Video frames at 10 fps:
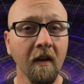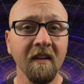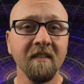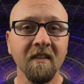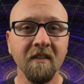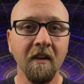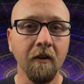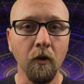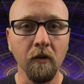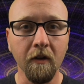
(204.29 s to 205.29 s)
And as I
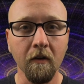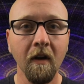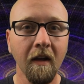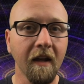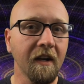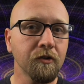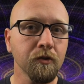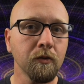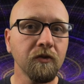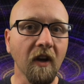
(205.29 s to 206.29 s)
stated earlier, any
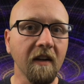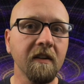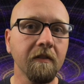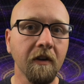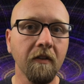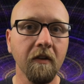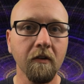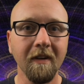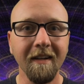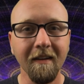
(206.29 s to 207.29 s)
true scientific
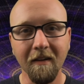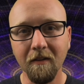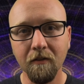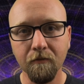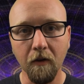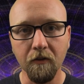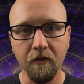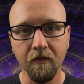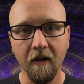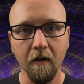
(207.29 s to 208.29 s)
theory is
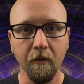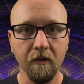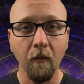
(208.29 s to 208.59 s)
falsifiable.